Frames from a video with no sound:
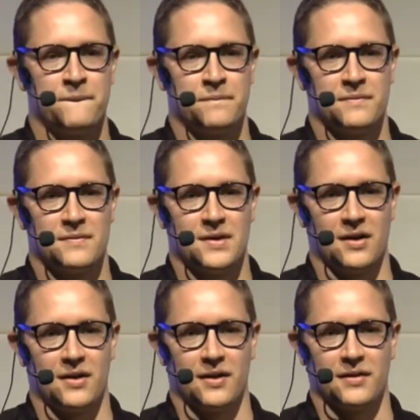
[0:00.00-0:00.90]

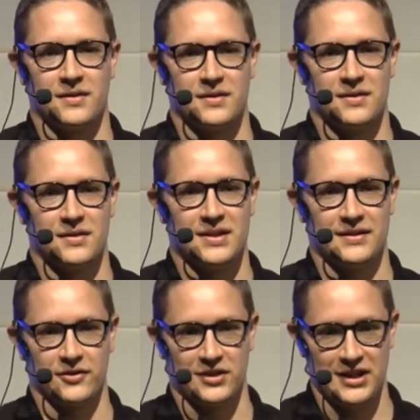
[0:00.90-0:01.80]
Then the
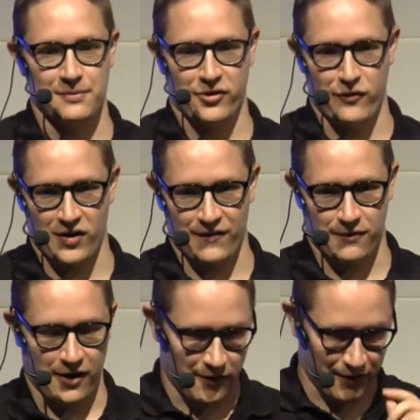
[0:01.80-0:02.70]
team
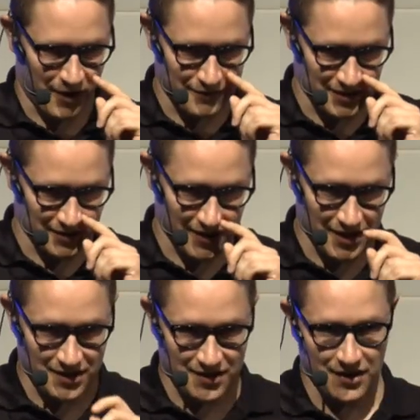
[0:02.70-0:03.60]
revives it
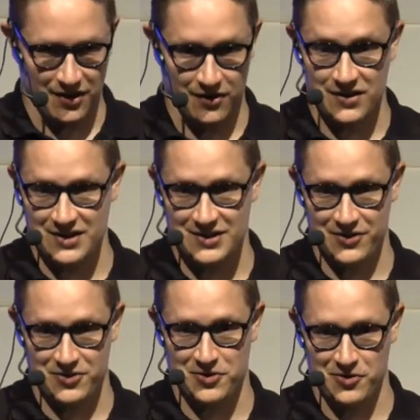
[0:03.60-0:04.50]
again. Yes,
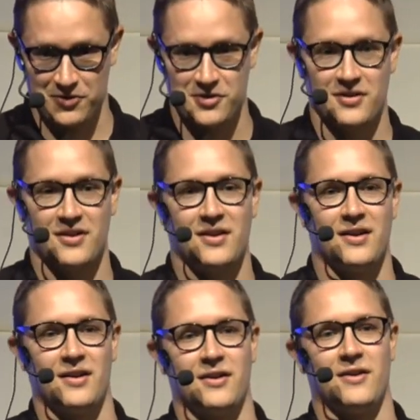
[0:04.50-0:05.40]
looks good.
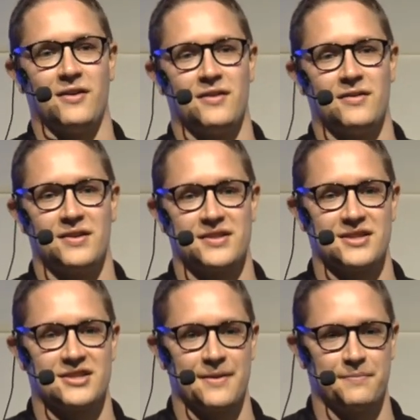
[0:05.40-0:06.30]
Let's
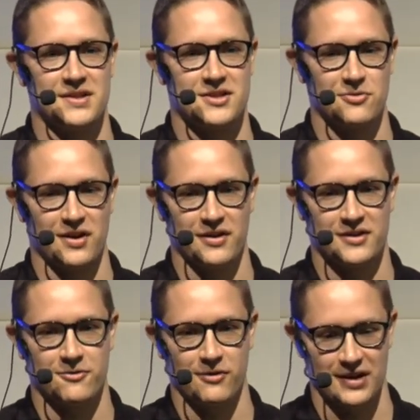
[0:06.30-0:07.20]
accept this to our next
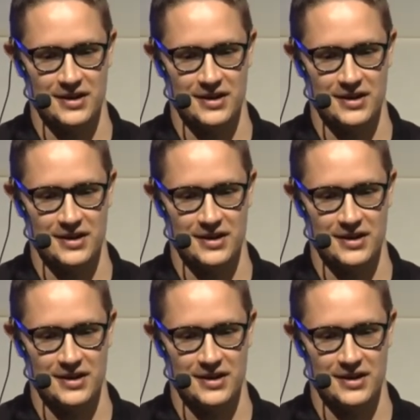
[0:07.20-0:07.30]
release.